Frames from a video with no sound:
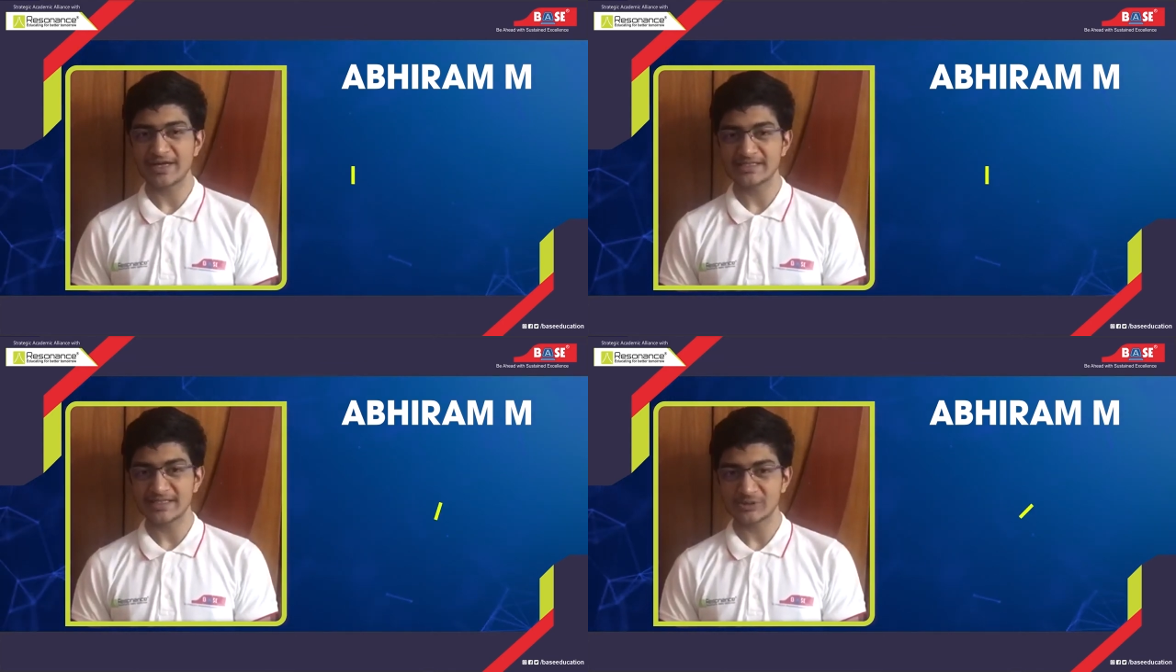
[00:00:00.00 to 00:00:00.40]

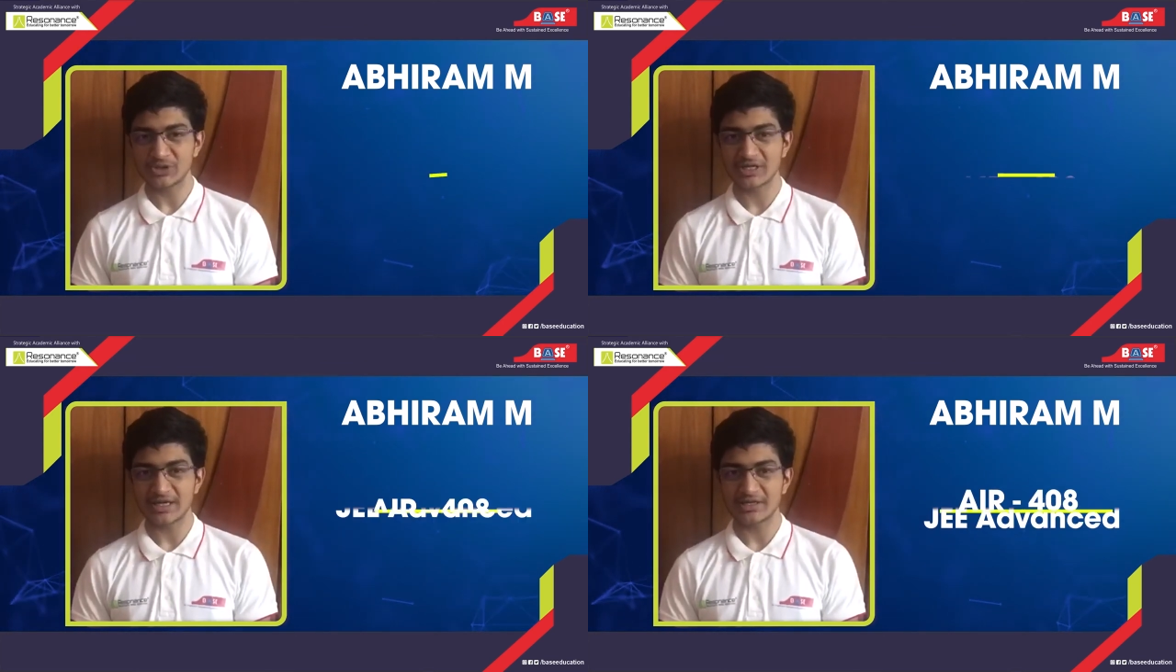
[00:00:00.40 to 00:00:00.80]
SX with
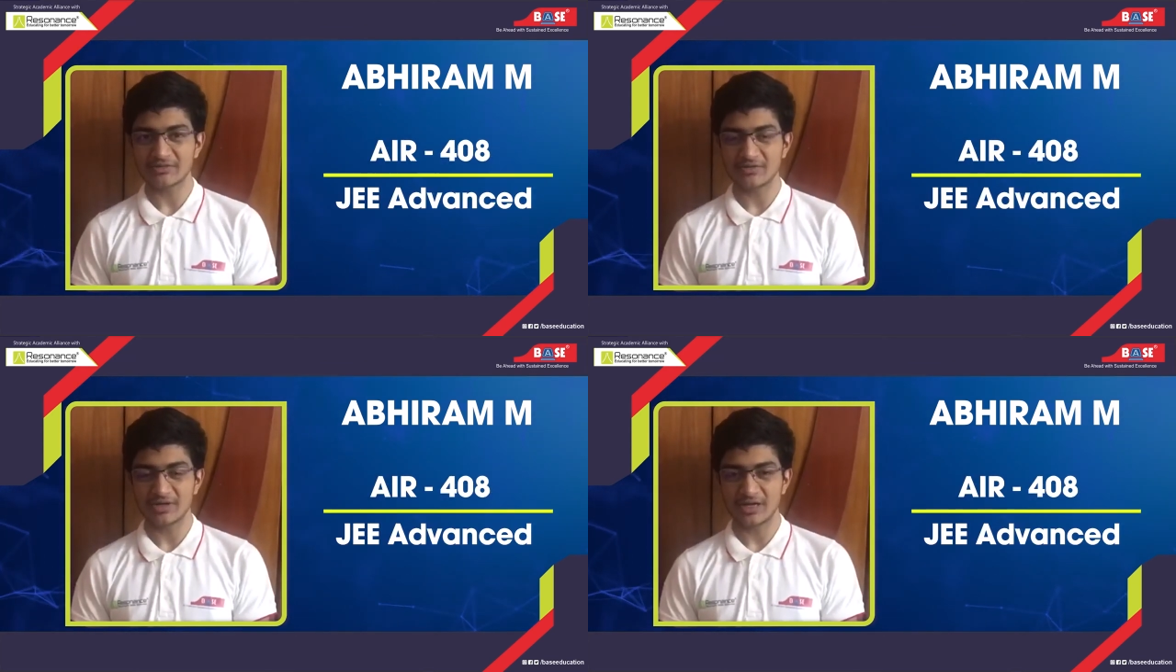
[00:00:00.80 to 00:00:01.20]
a rank
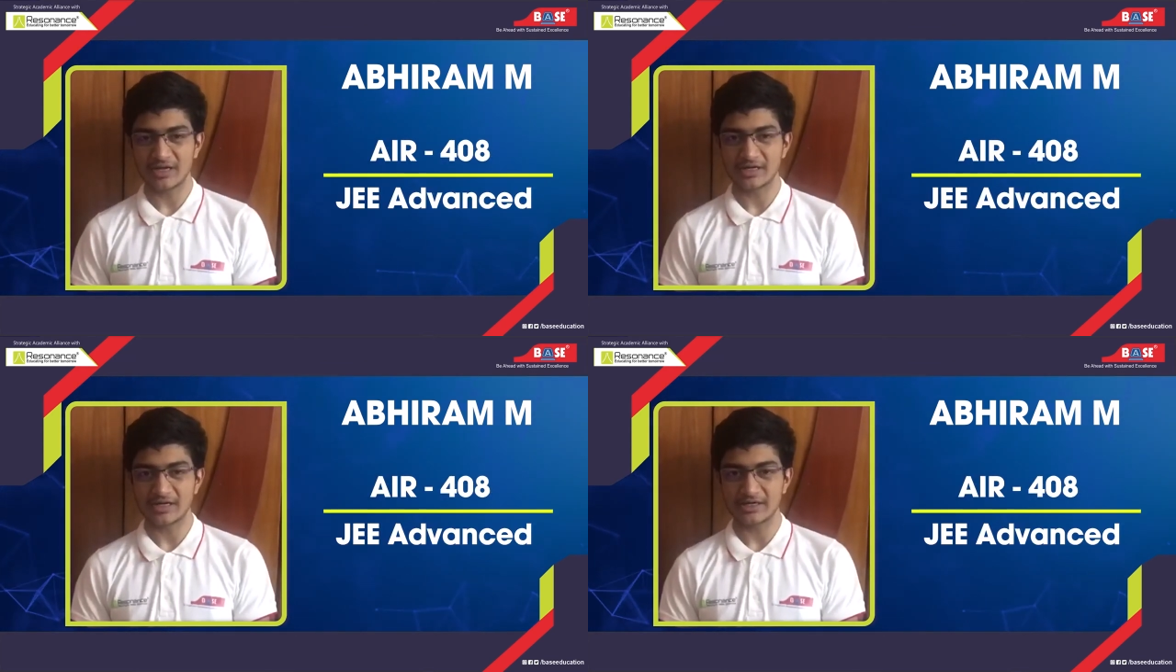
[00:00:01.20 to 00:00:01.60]

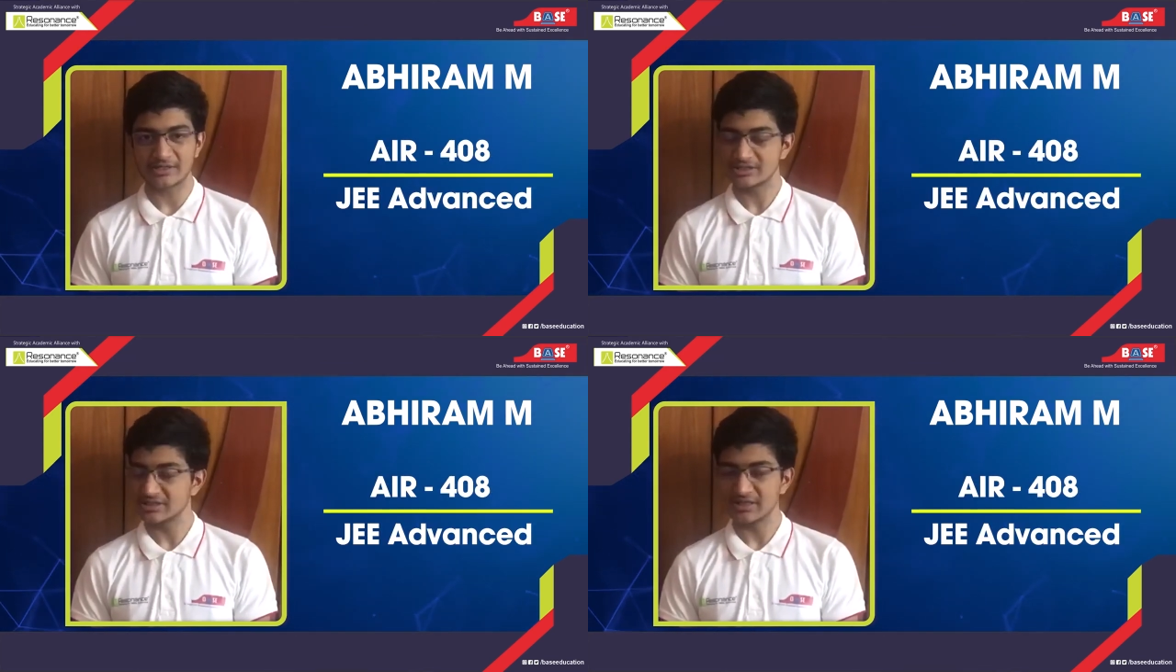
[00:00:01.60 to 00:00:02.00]
of
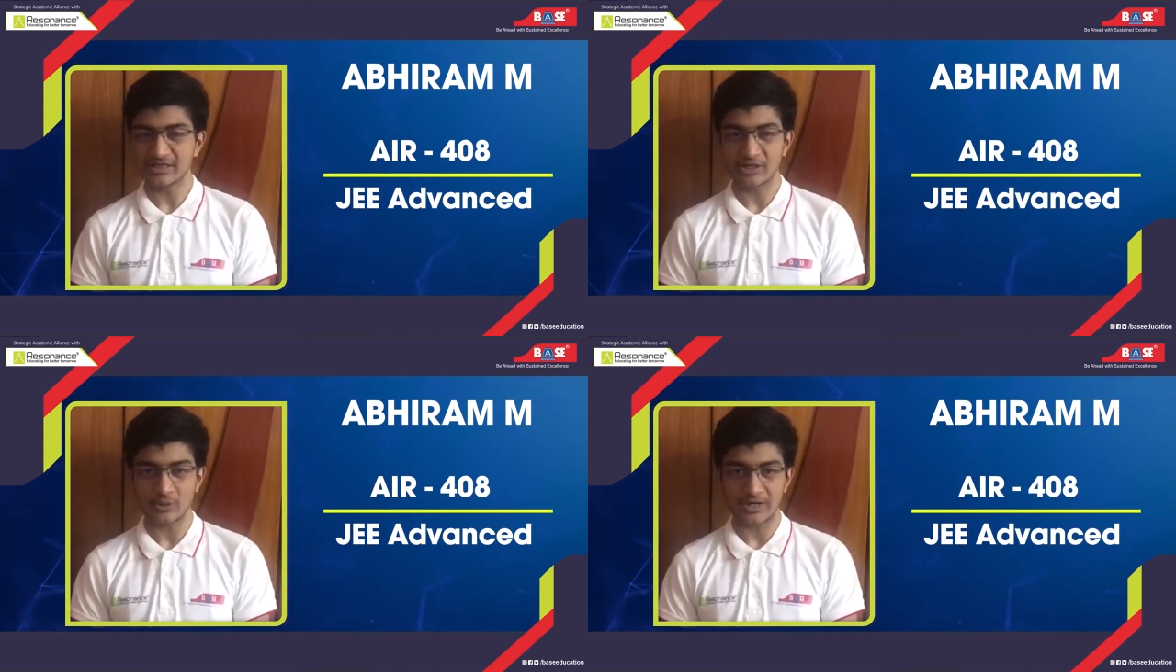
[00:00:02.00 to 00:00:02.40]

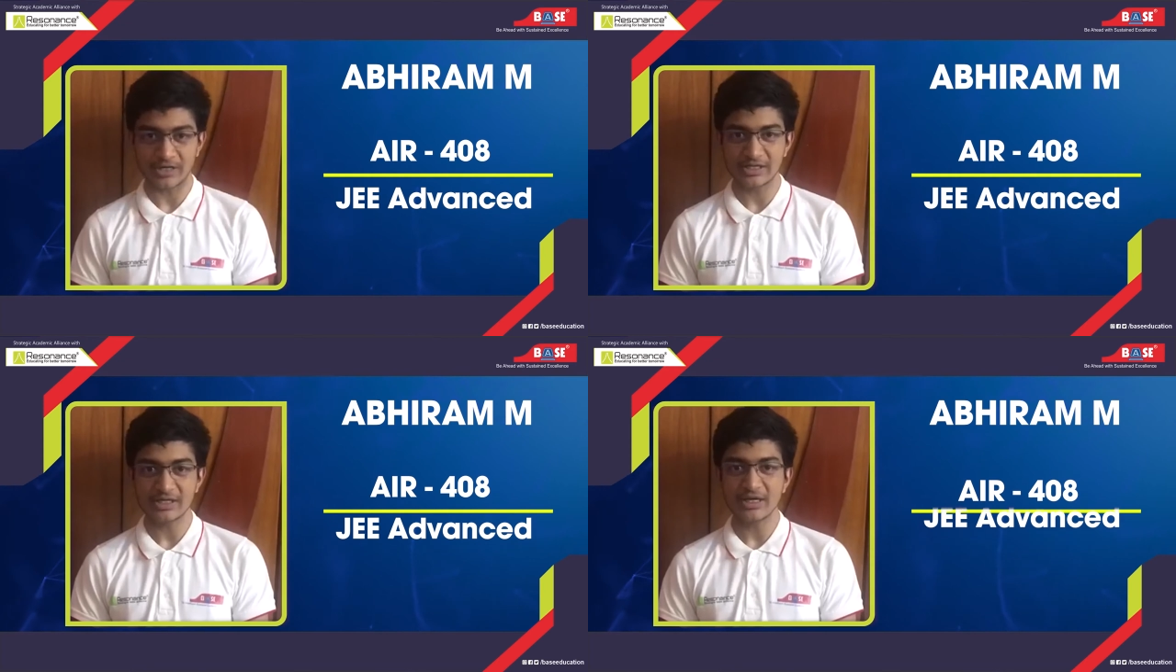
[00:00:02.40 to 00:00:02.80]

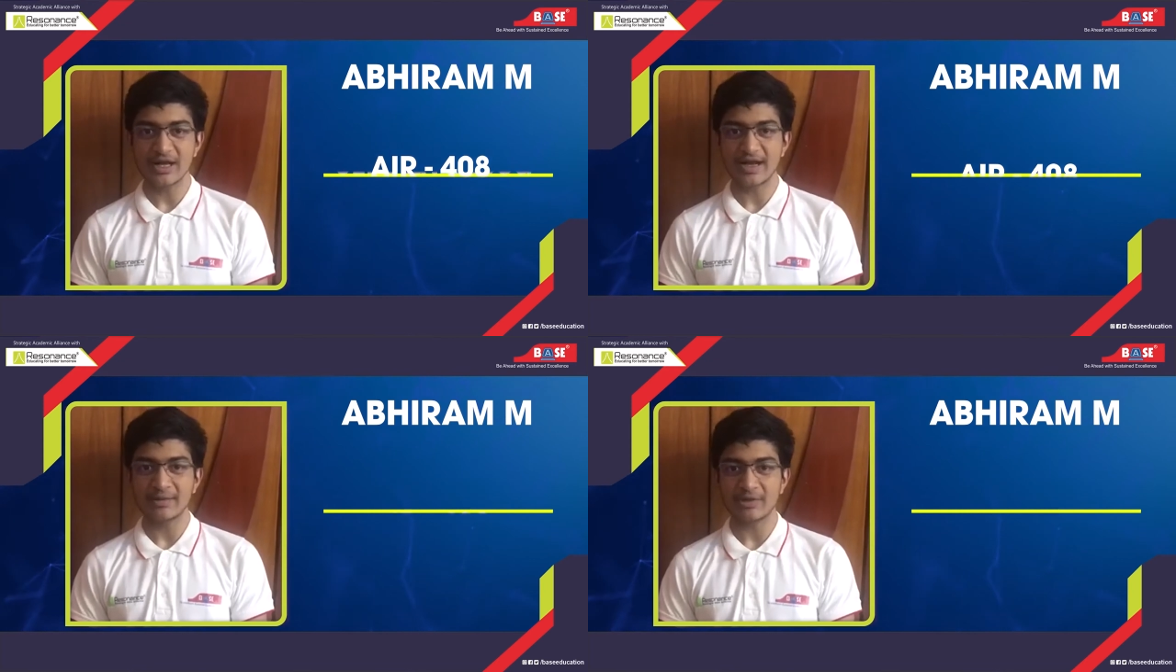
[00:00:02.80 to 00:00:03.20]
620
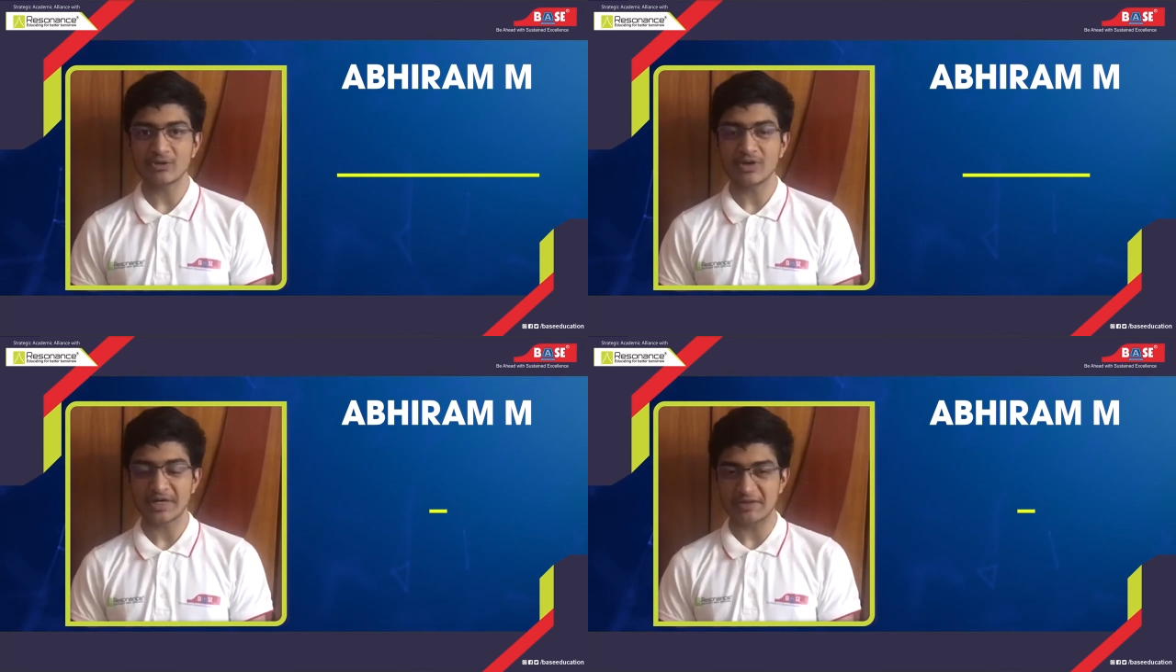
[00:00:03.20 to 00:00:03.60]
and I'm now
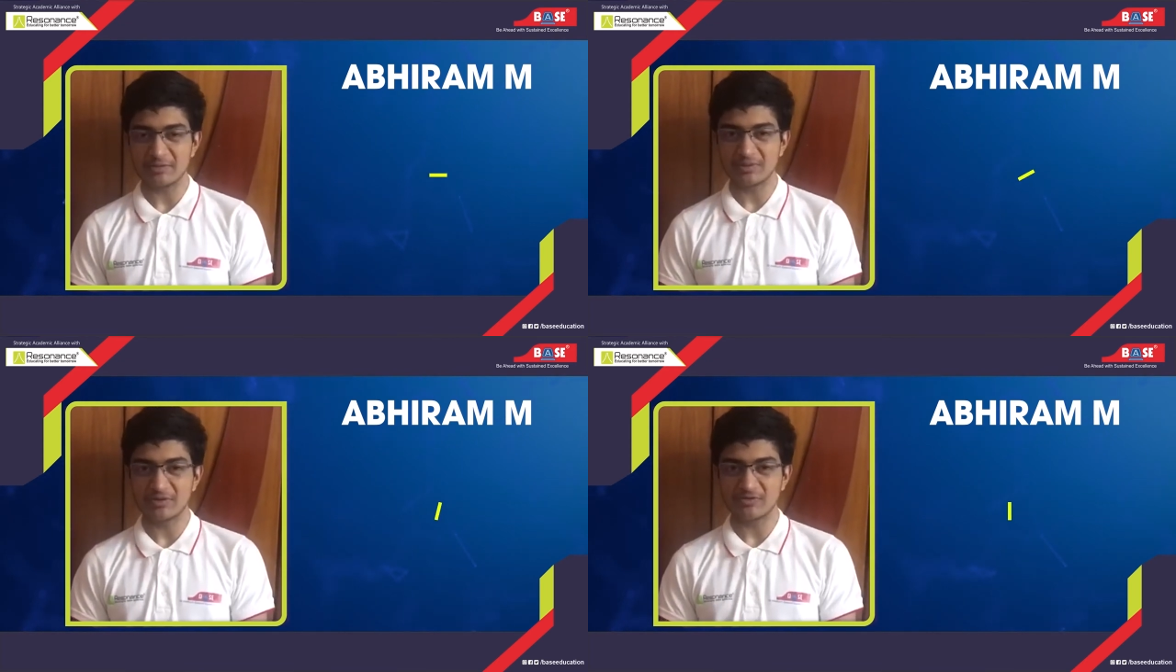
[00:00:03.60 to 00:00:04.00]
a
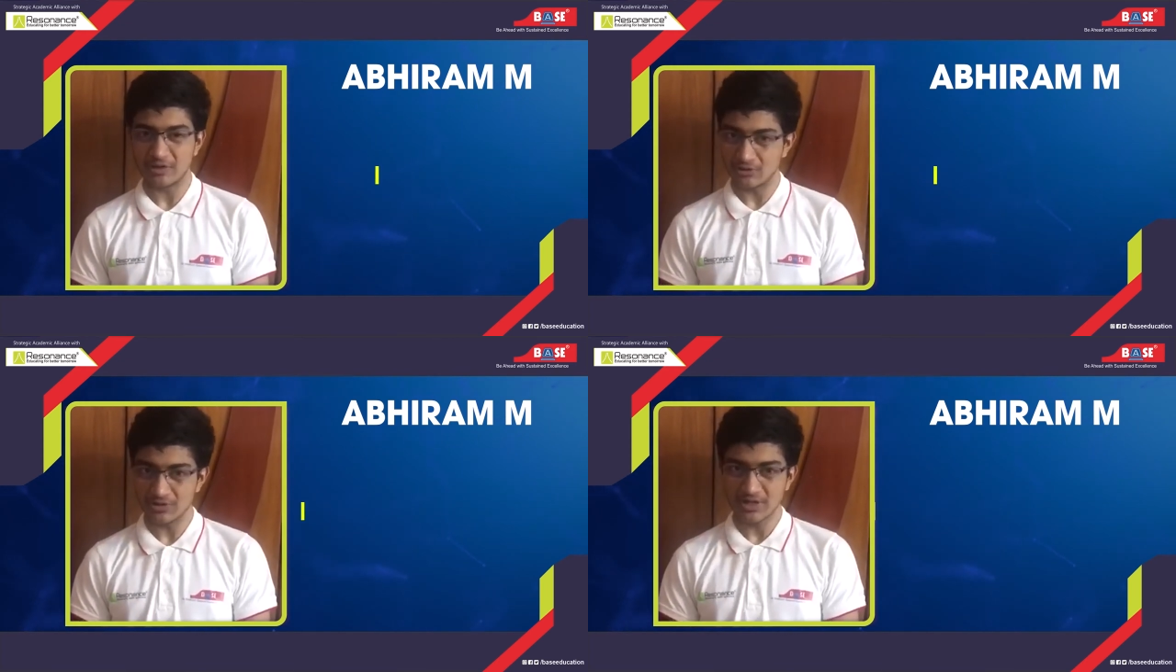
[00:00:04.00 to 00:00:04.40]
KVPY
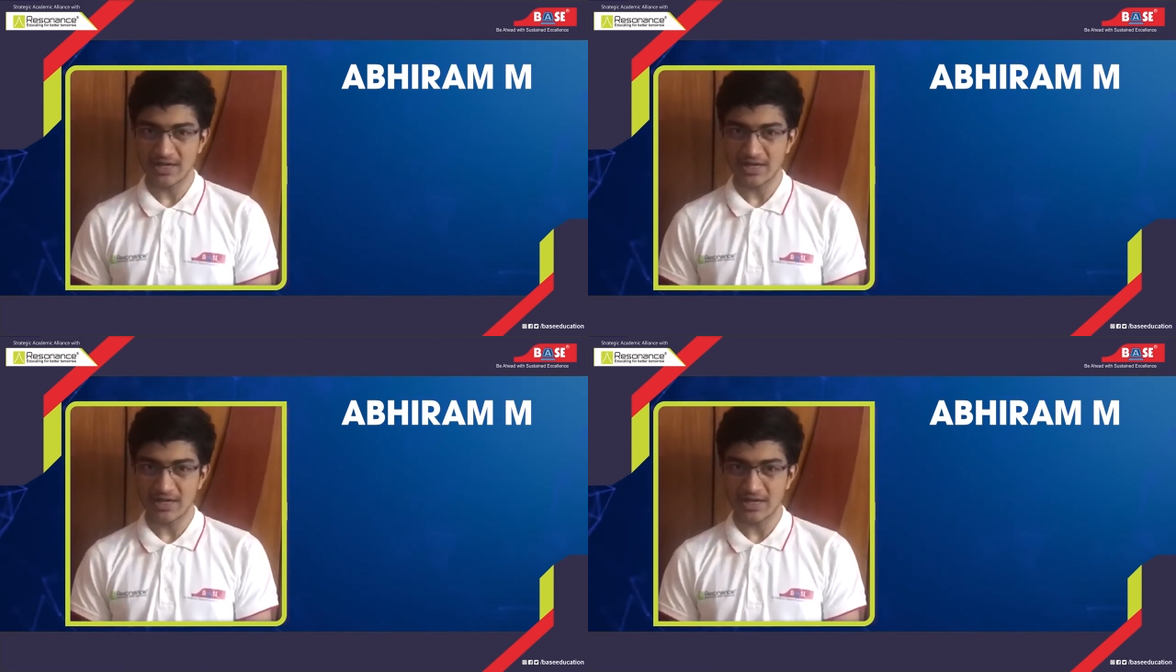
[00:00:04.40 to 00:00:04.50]
fellow